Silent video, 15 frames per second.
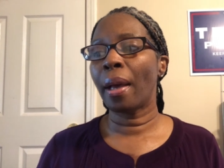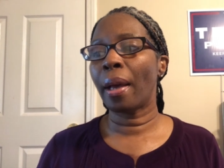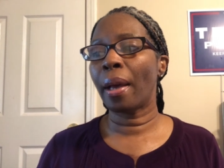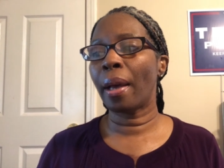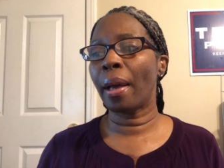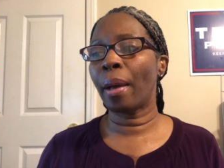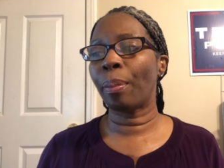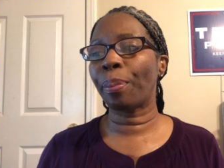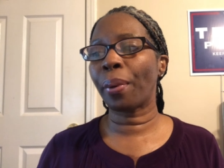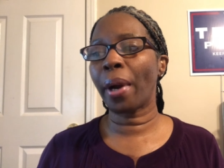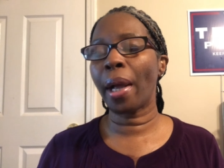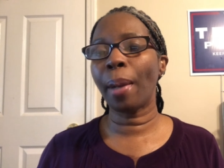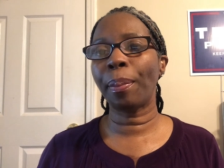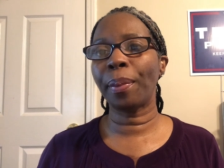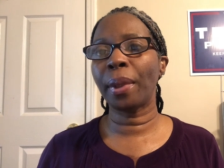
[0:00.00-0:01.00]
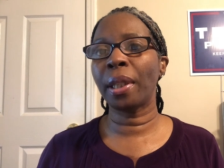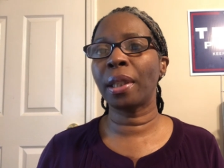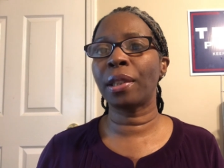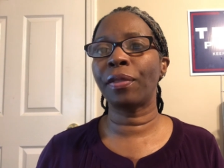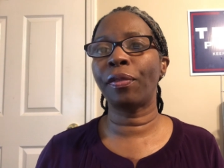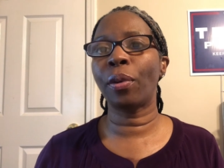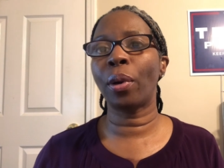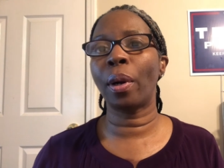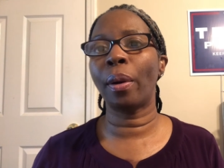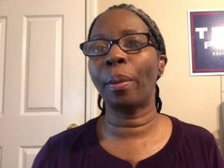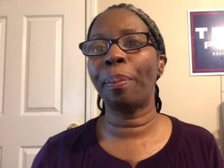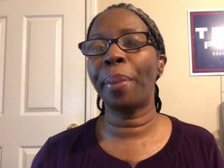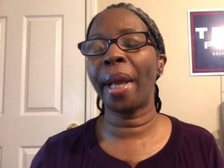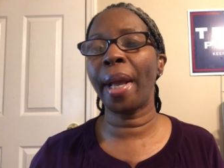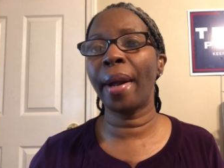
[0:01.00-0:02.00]
And PrEP is for
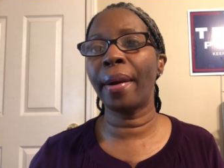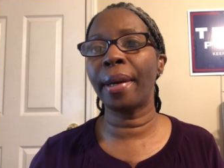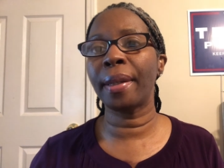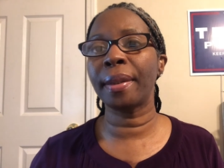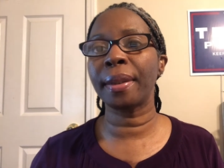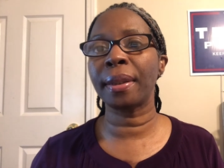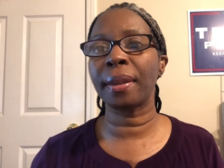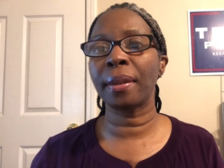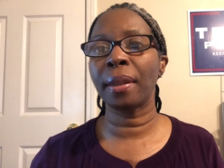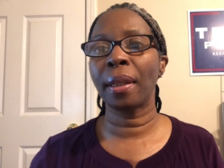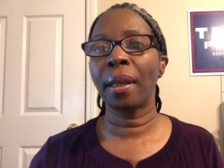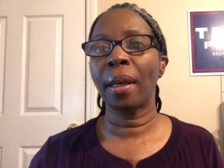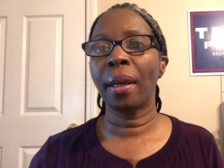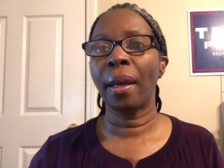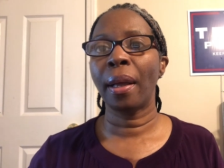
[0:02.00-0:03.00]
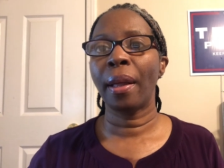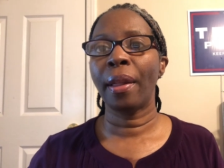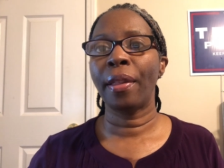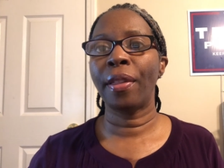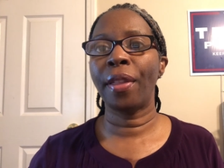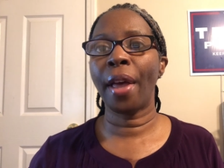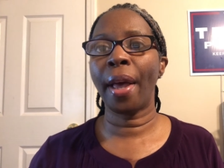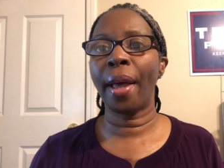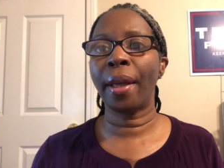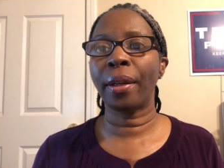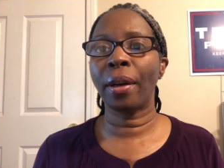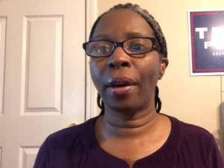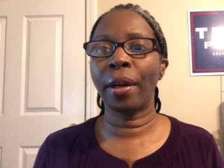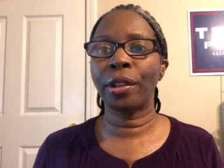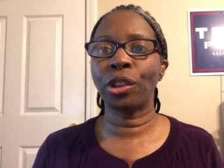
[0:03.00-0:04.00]
parents that
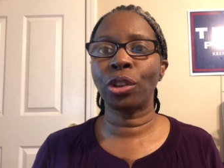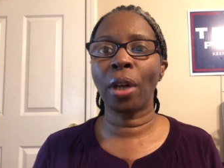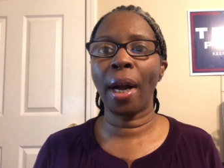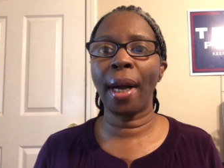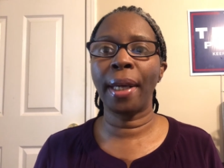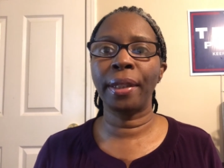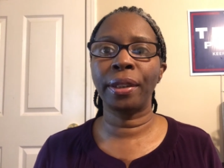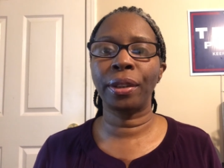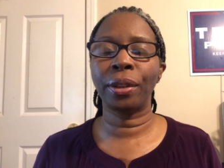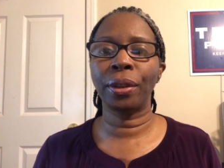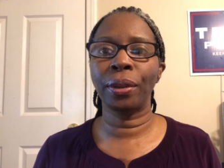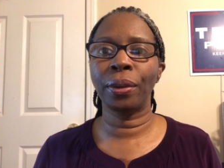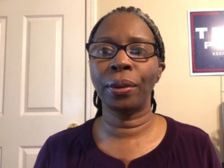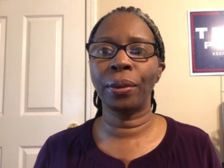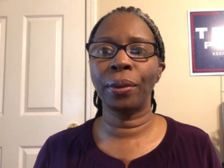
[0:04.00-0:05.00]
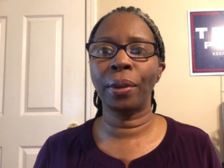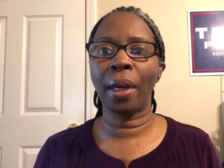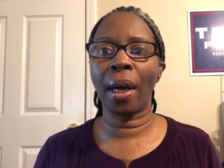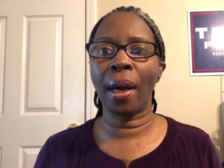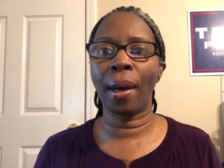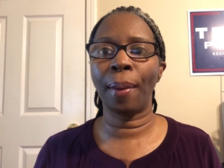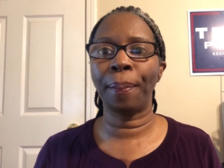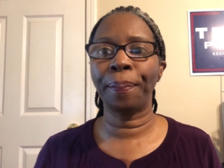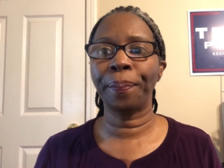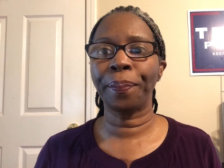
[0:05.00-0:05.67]
are trying to um,